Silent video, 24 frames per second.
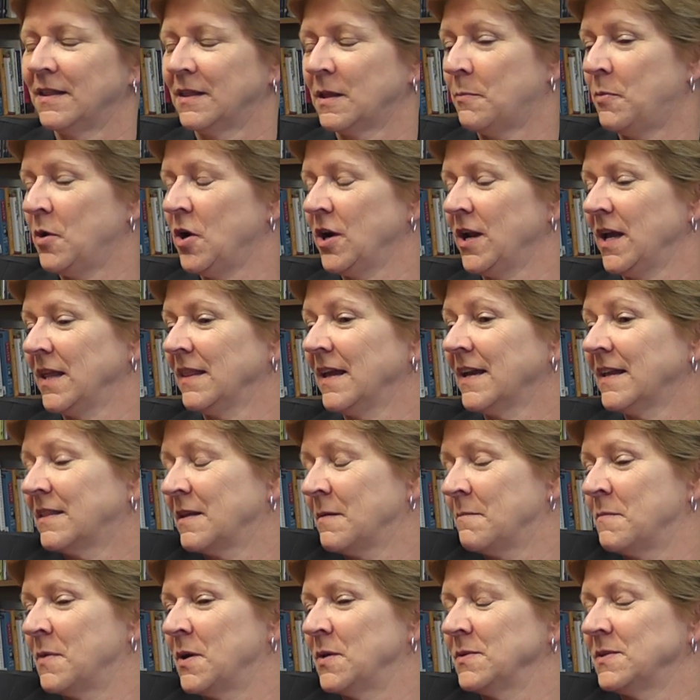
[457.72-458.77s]
The part I like
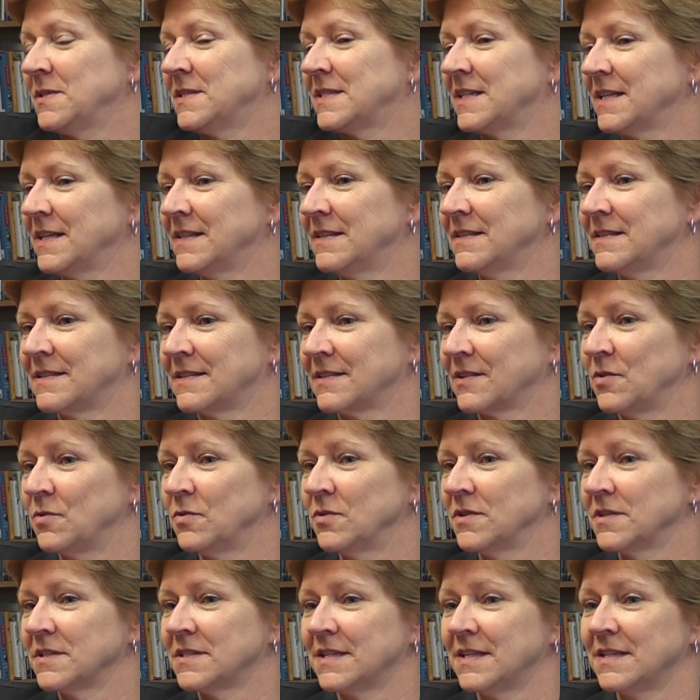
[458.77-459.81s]
the most in
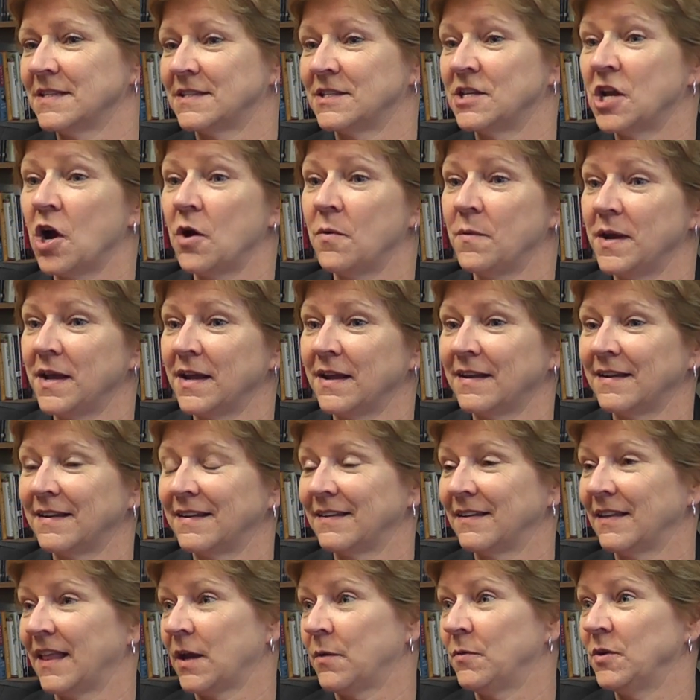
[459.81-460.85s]
schools is knowing,
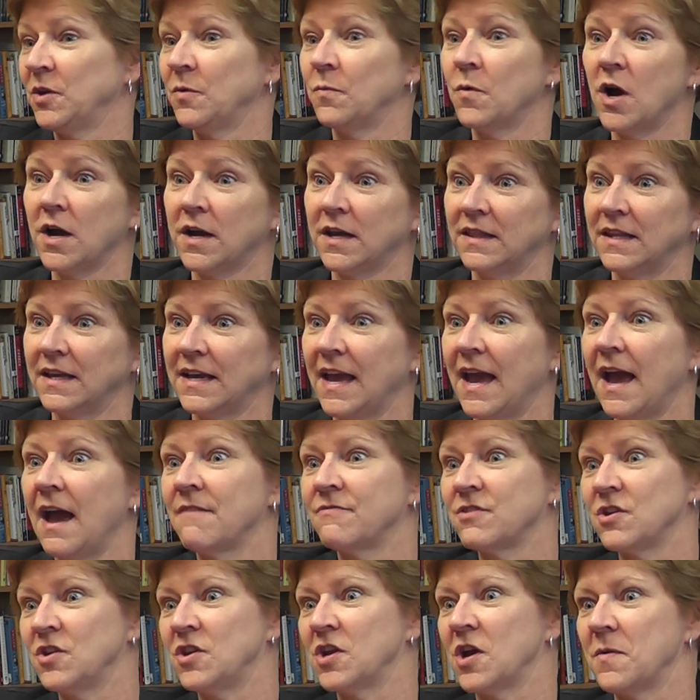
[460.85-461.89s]
like when you walk in the
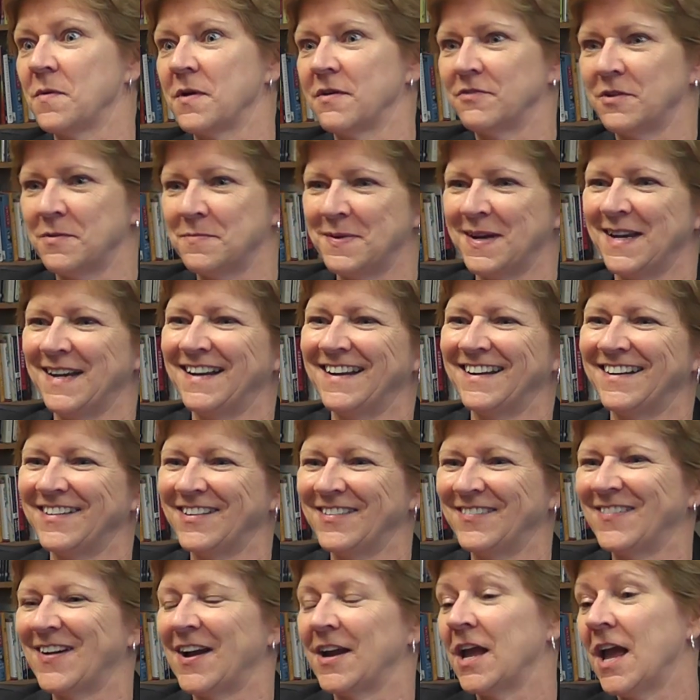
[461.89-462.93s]
caf, you know everybody.